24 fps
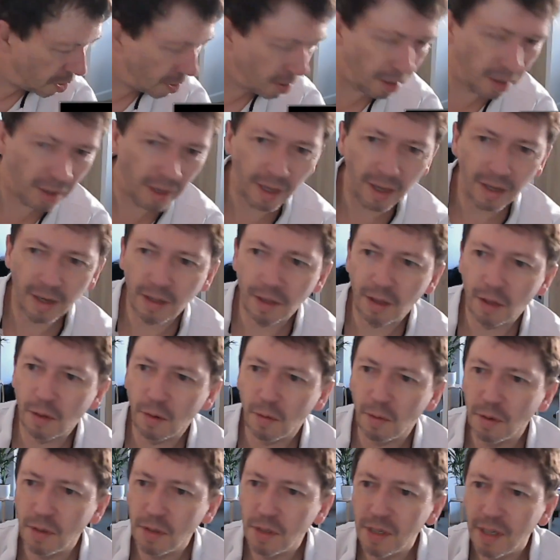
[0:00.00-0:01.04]
I think, are the other
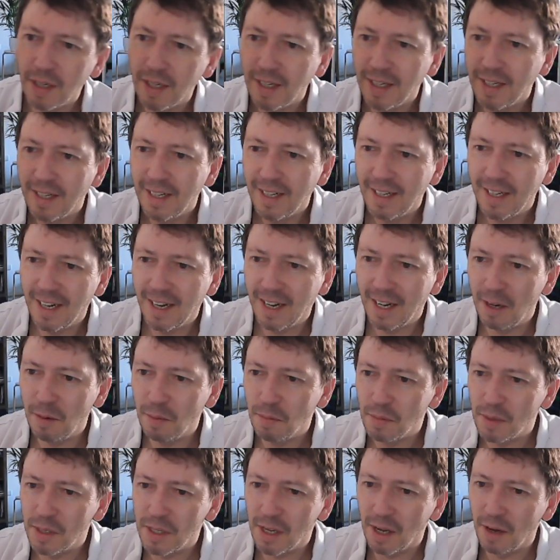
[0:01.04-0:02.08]
ones.
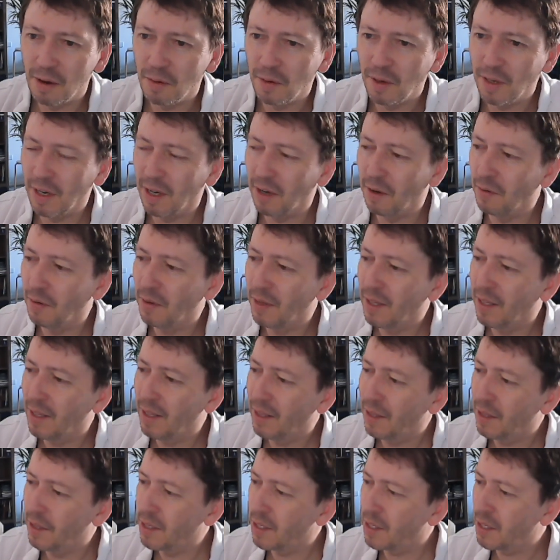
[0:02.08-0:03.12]
So, you know,
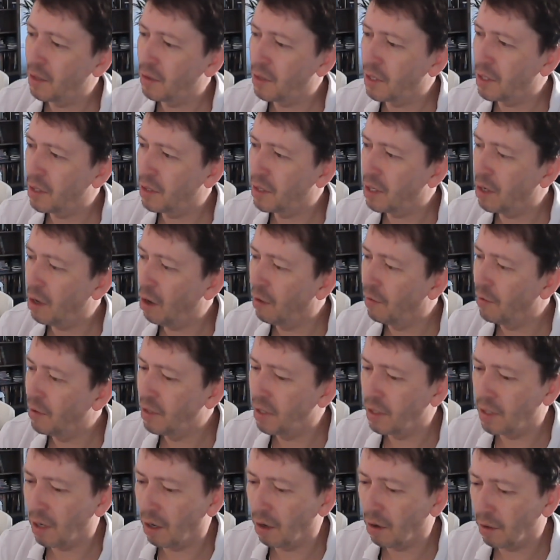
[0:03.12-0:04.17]
there's a lot of
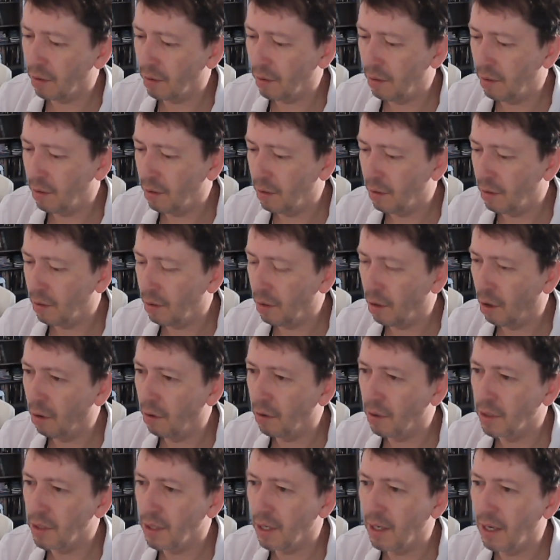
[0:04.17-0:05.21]
Underdark
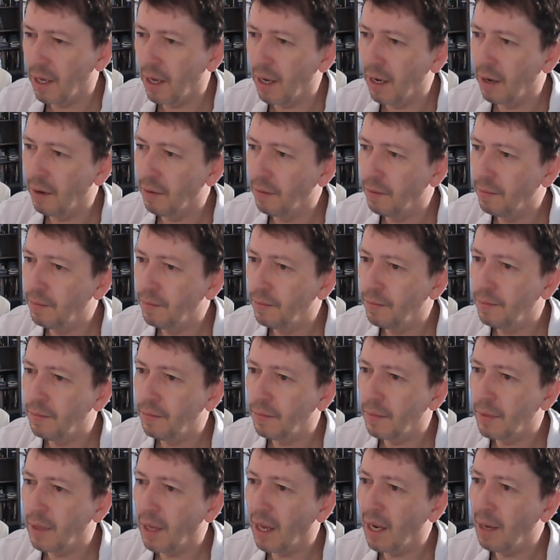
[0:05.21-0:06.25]
horrors in here, and
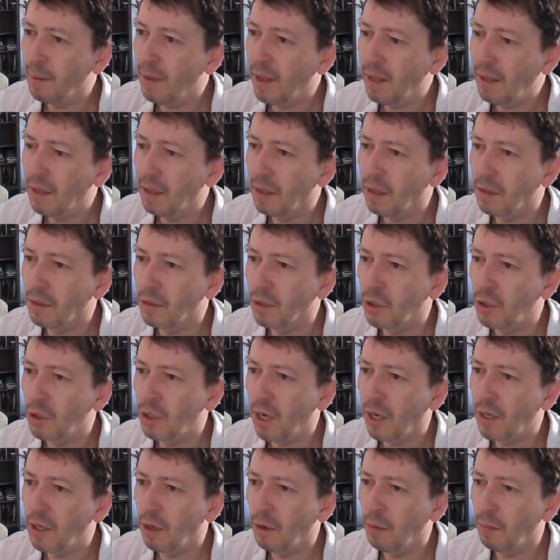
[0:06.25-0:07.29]
elementals,
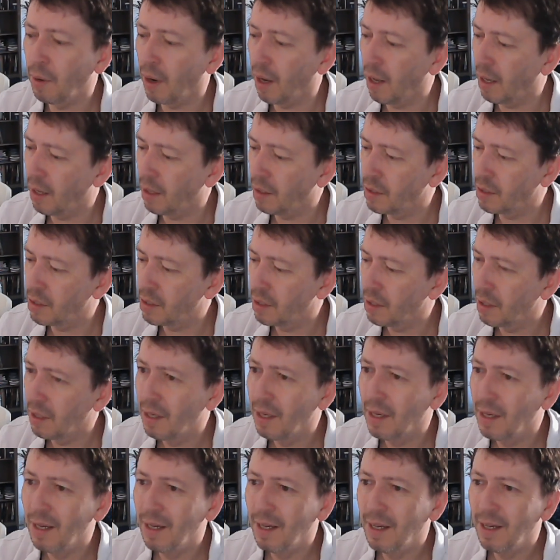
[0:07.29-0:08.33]
shadow blades,
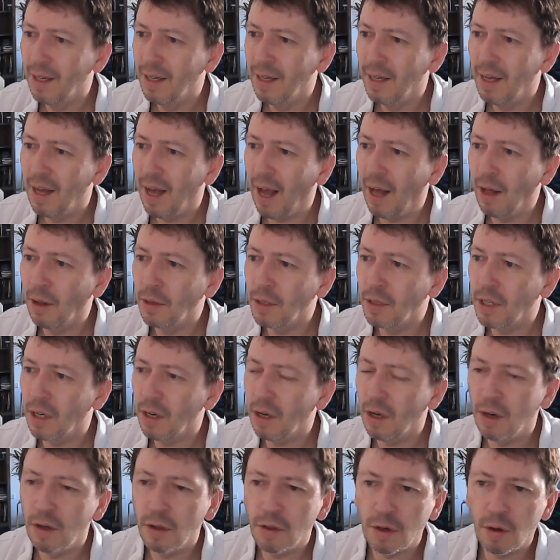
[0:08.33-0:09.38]
elder
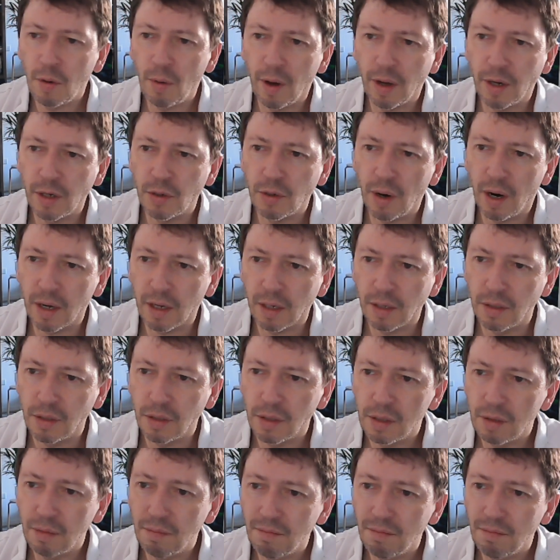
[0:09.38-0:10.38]
earthquake dragons.